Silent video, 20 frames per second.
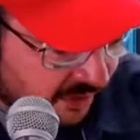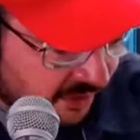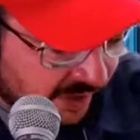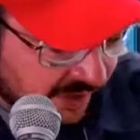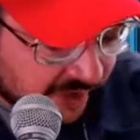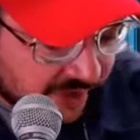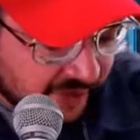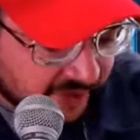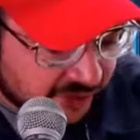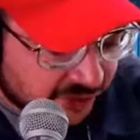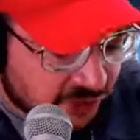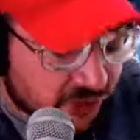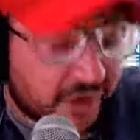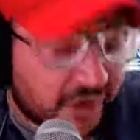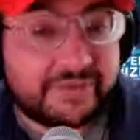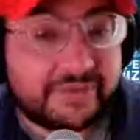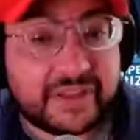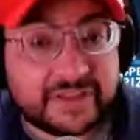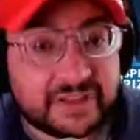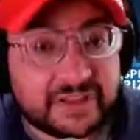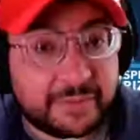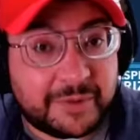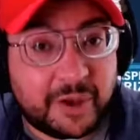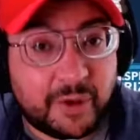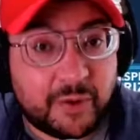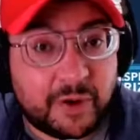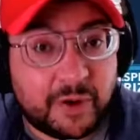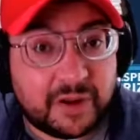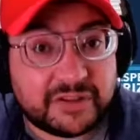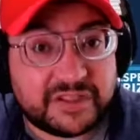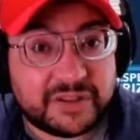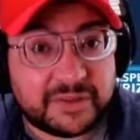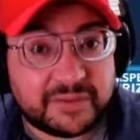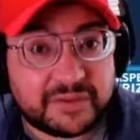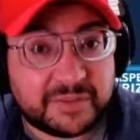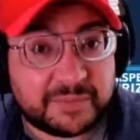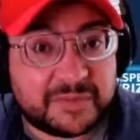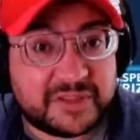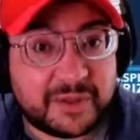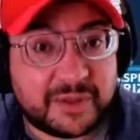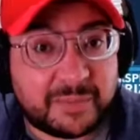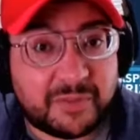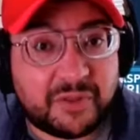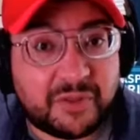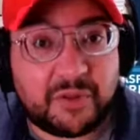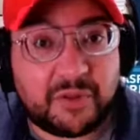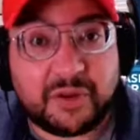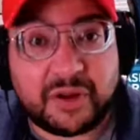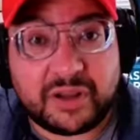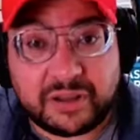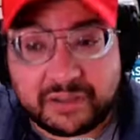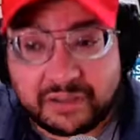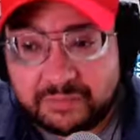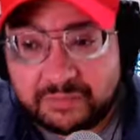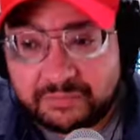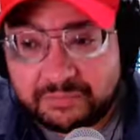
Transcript: And the drive, that's going to be going on until September 30th.